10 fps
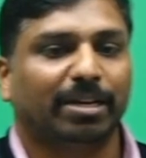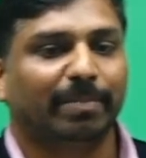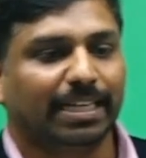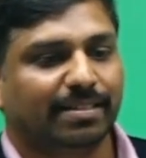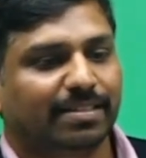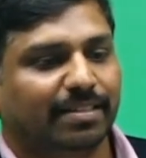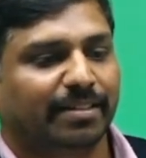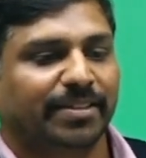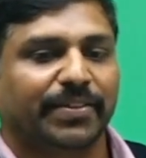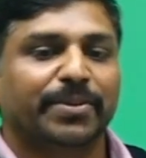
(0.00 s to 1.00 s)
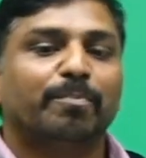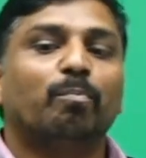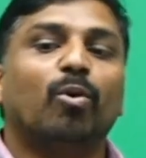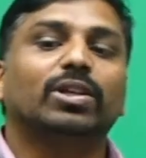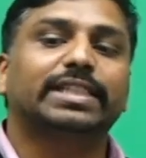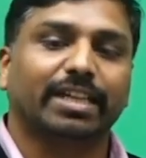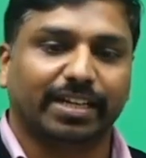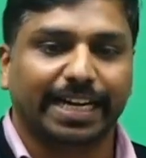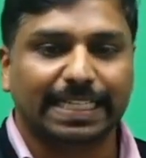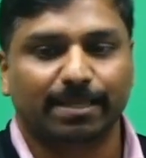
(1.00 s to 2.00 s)
means both the
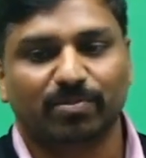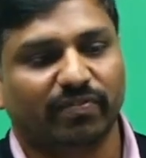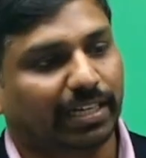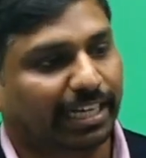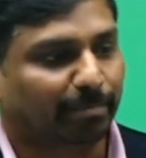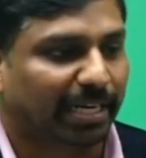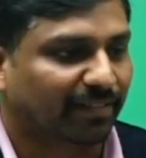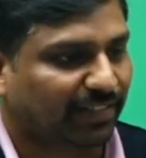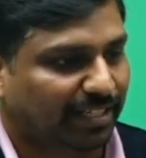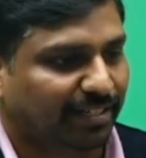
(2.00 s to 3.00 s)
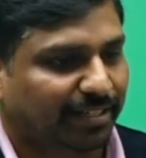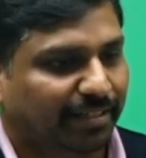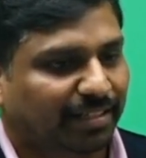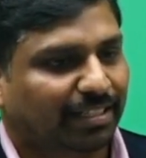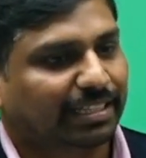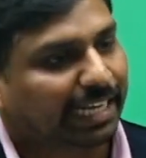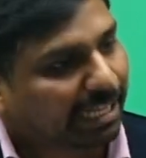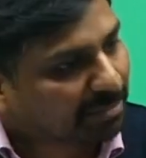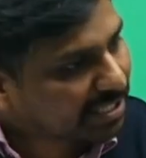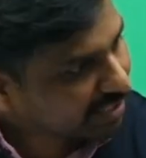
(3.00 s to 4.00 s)
organisms will get benefit. The name
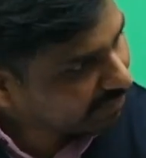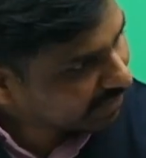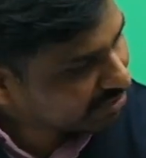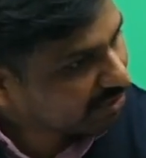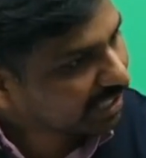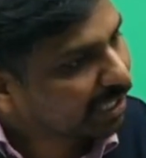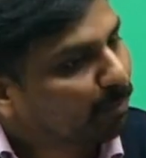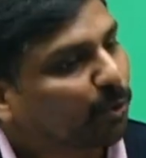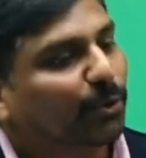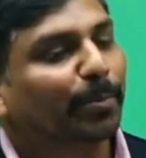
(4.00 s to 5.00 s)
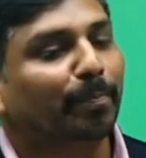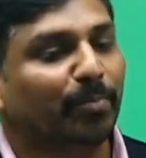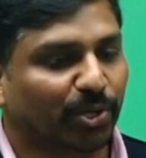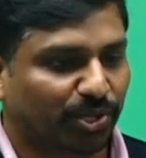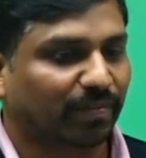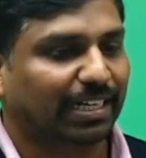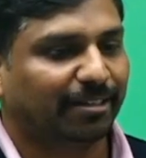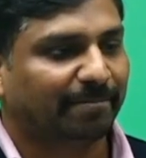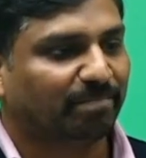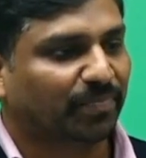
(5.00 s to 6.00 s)
itself, it's talking about mutual.
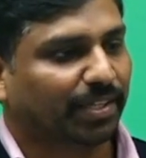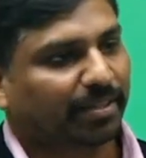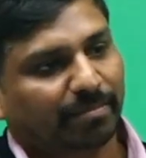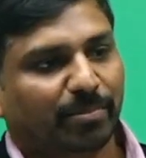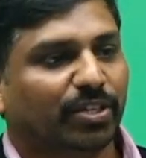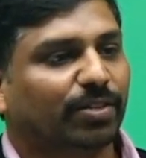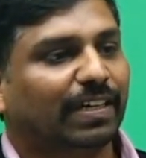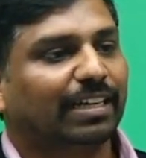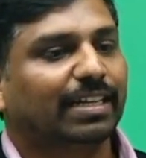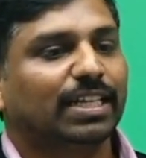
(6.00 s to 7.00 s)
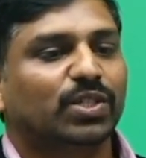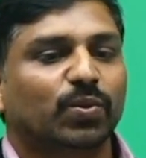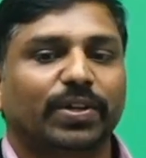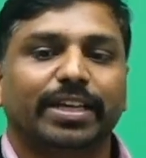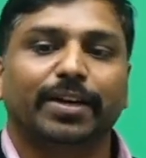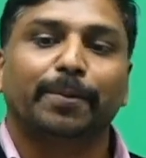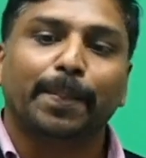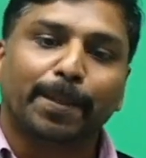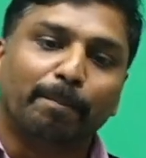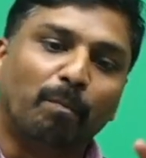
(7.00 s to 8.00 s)
So here
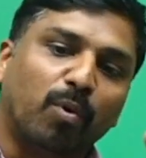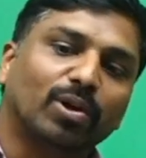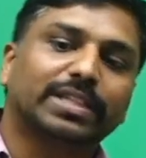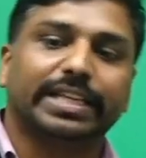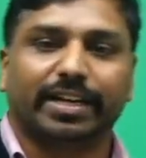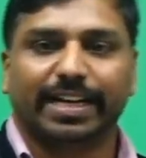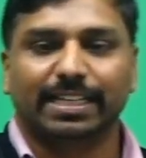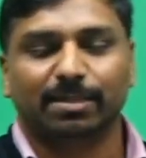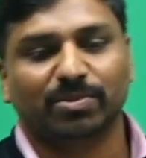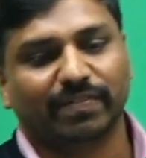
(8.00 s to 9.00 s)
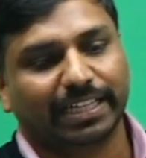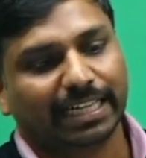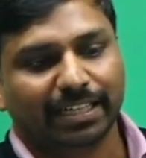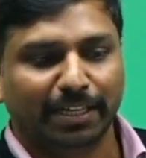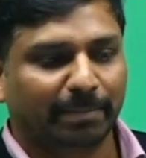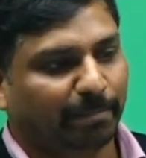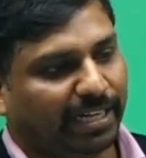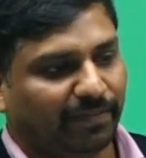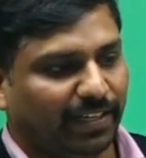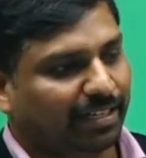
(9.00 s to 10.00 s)
both the organisms will get
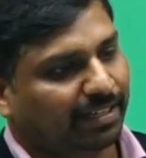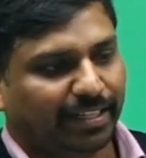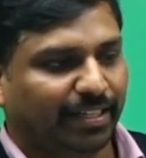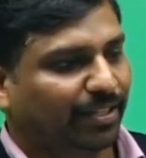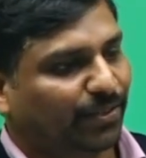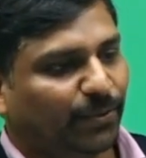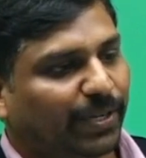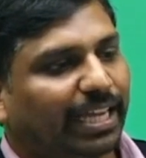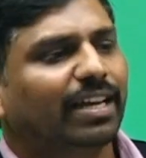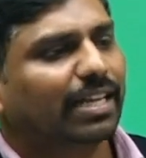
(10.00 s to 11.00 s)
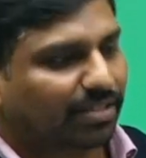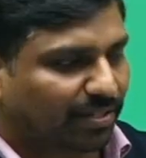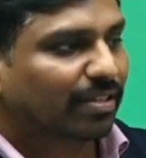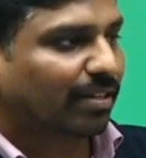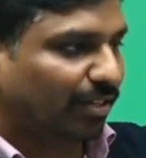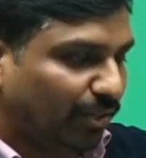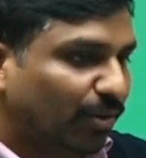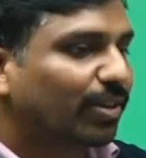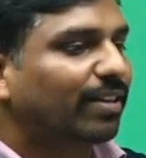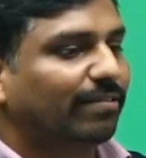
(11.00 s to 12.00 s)
benefit. Okay, let's
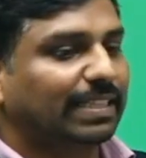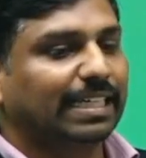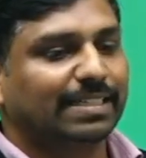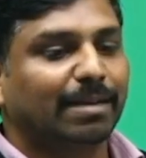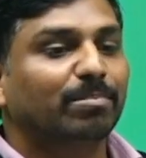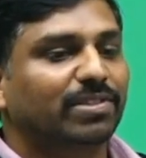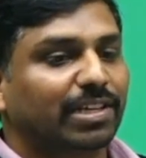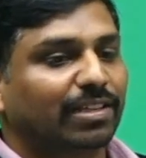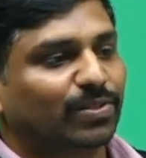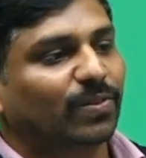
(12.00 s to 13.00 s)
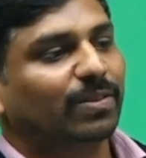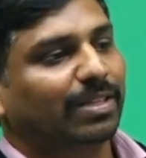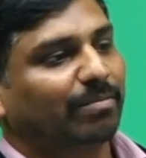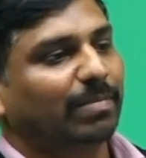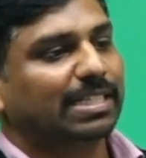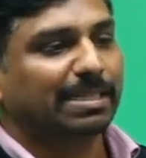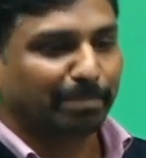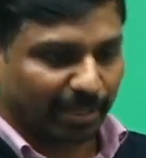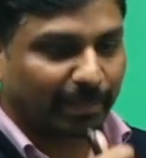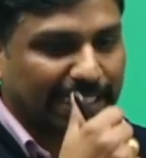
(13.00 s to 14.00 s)
look with examples also, but simple
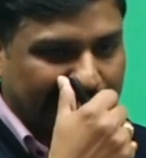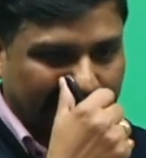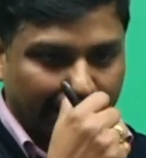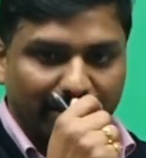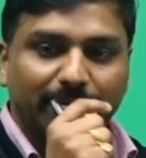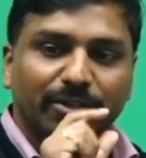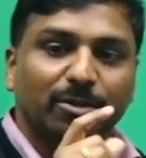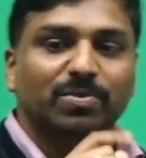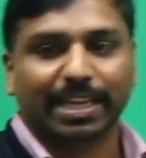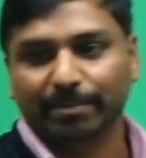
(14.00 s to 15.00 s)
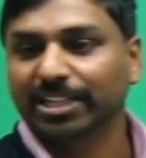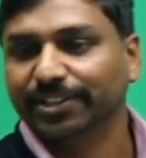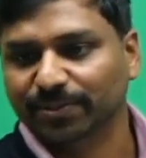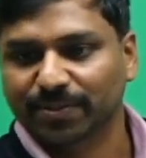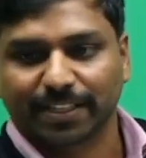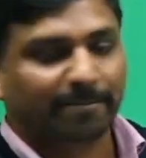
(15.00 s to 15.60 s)
basic and terms I am introducing.